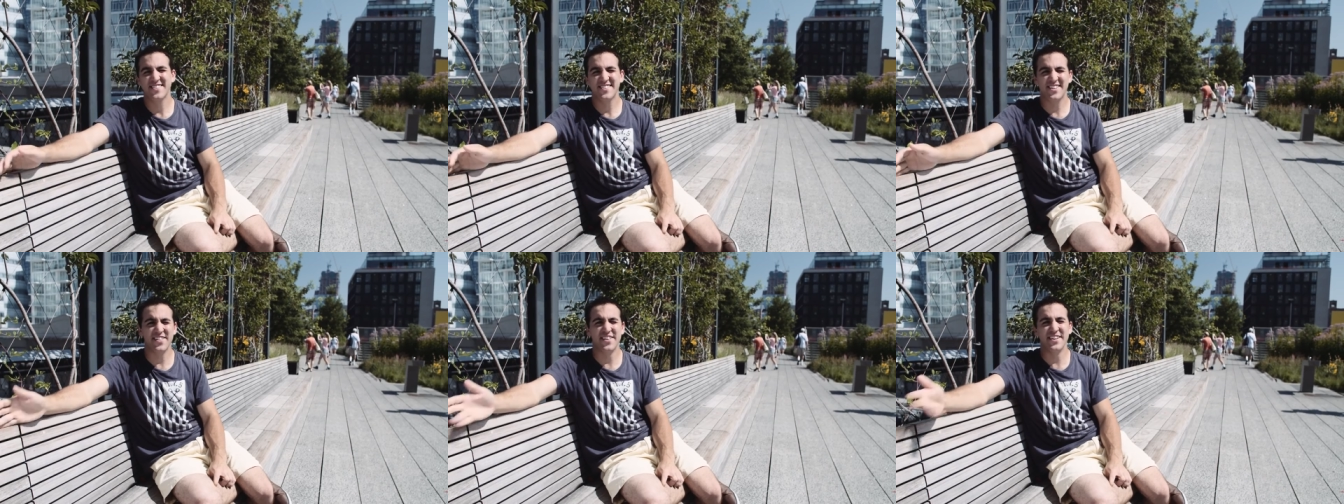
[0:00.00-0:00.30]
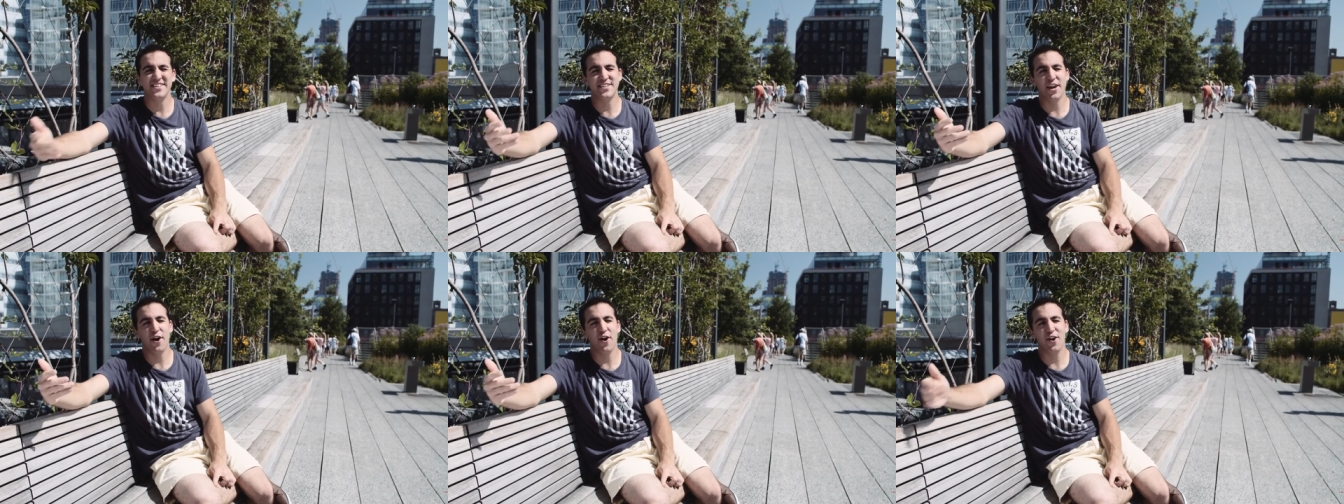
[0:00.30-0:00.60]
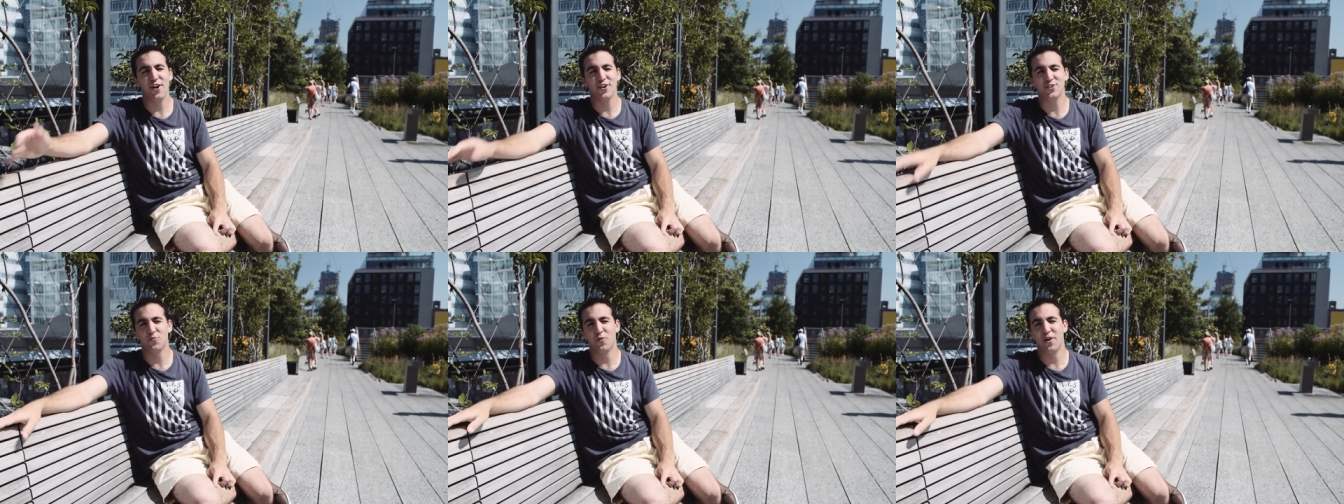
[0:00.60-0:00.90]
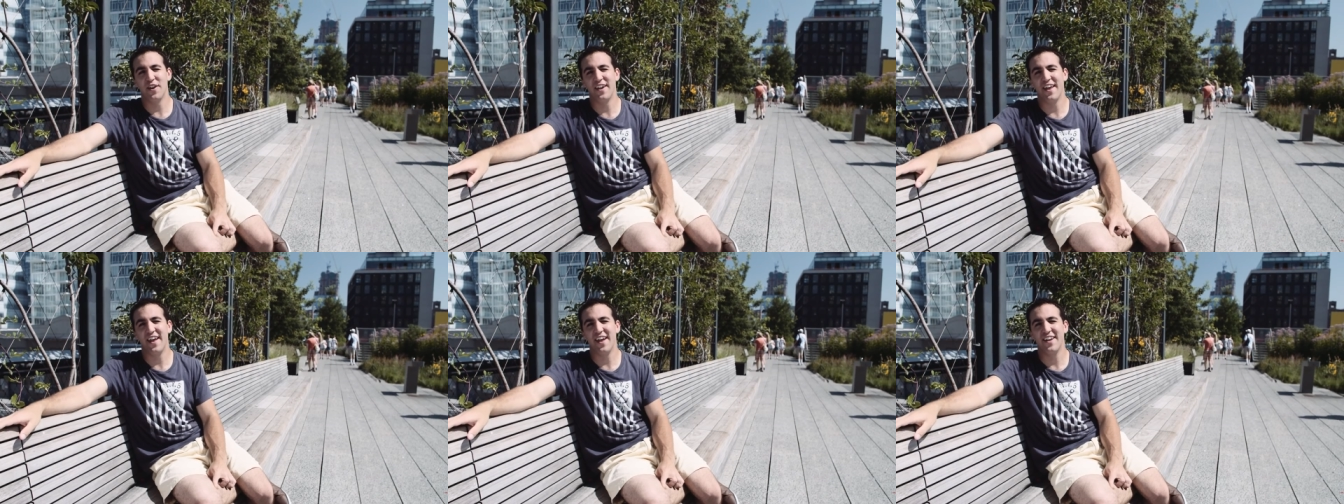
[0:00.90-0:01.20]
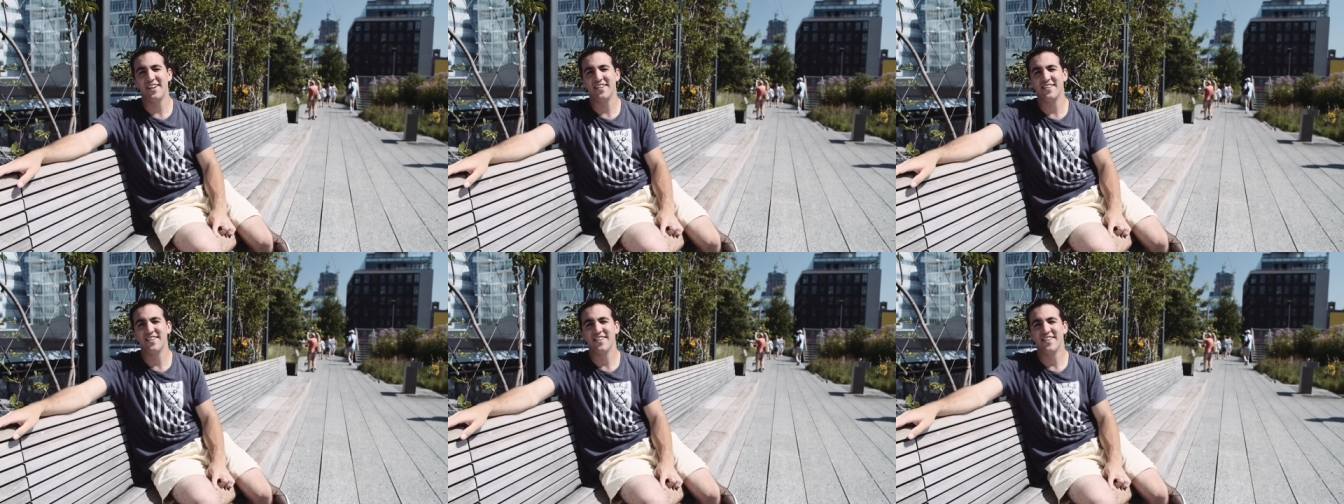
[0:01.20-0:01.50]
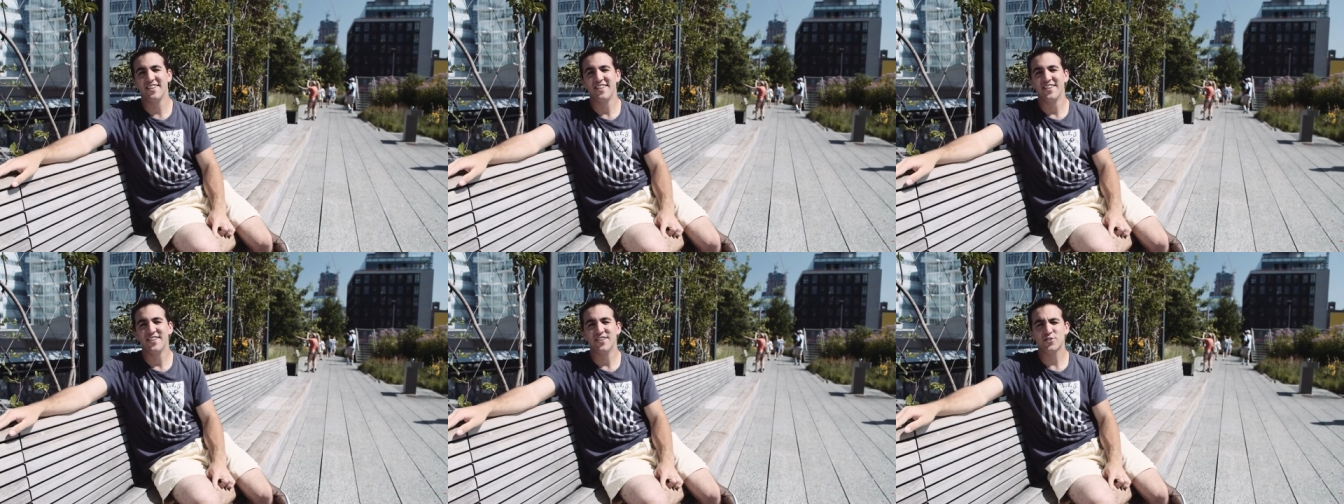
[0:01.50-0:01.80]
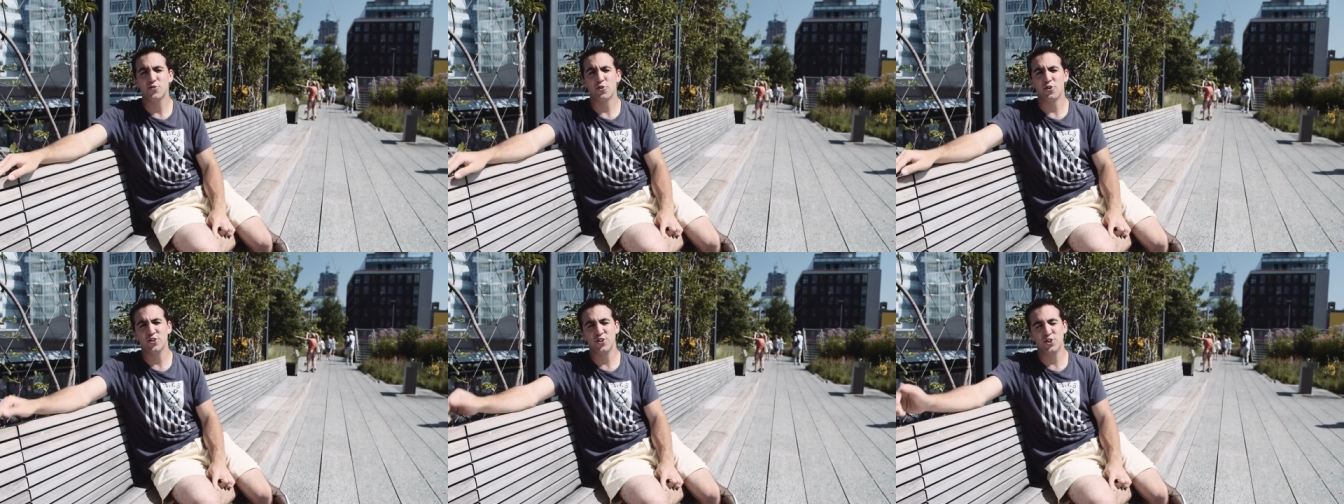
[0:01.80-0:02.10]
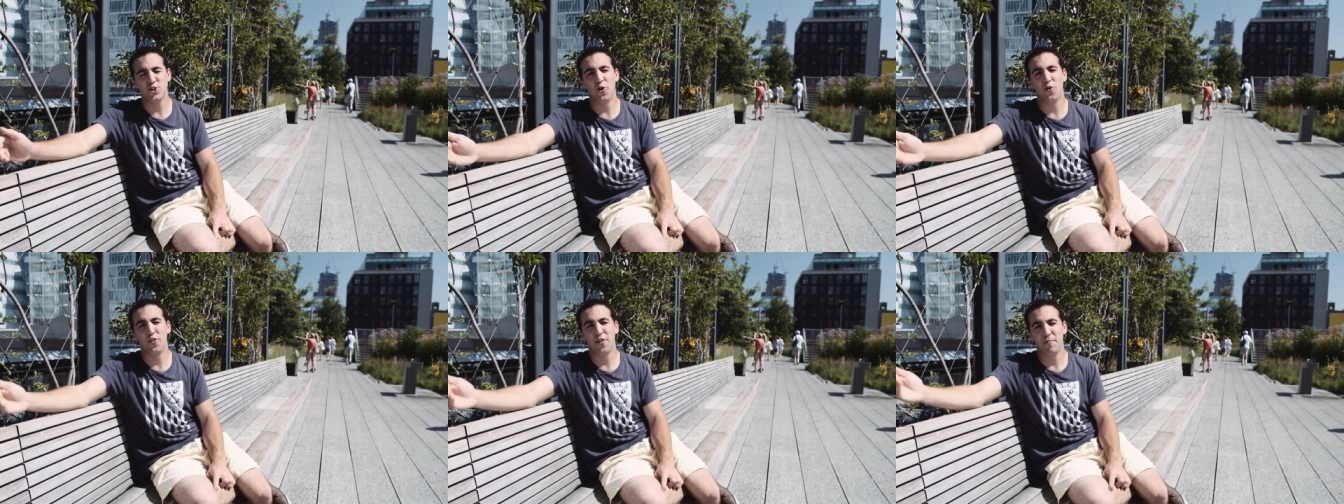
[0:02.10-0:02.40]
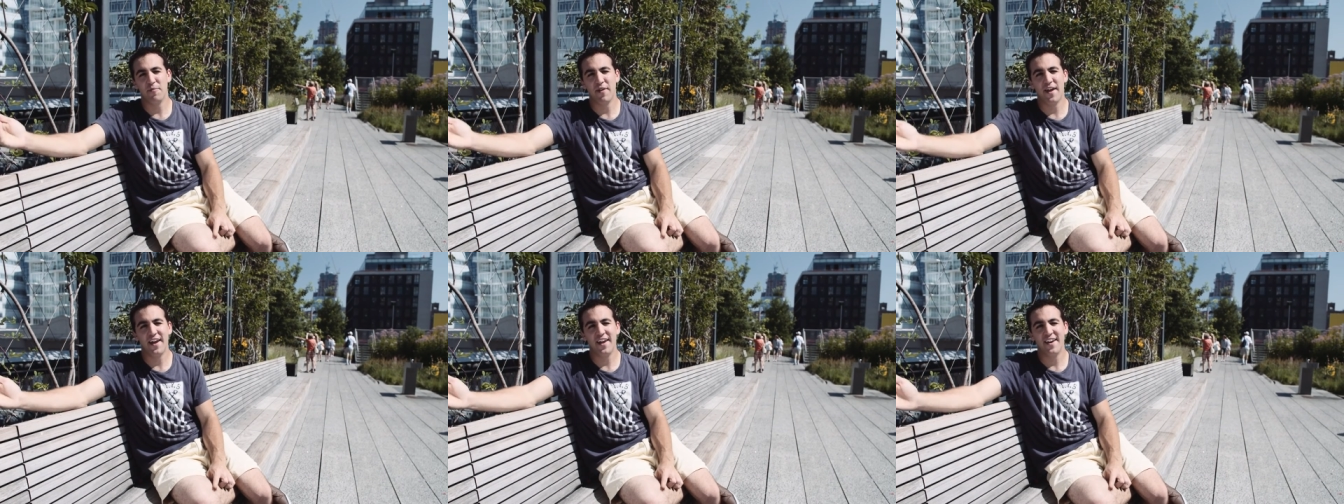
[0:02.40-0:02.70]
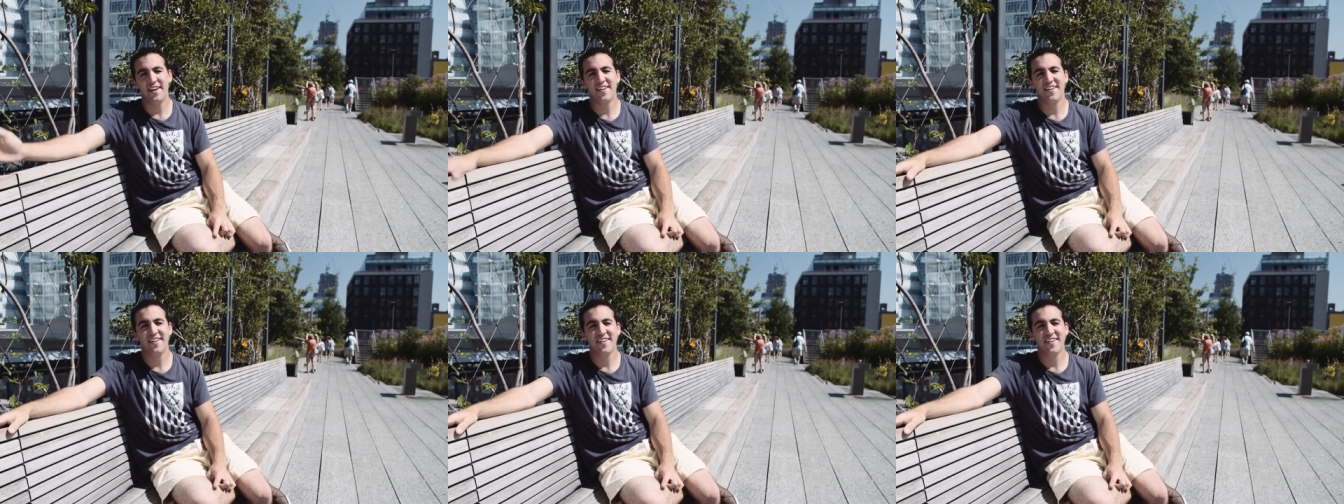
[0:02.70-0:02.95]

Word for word: to these areas one day and sort of show them that,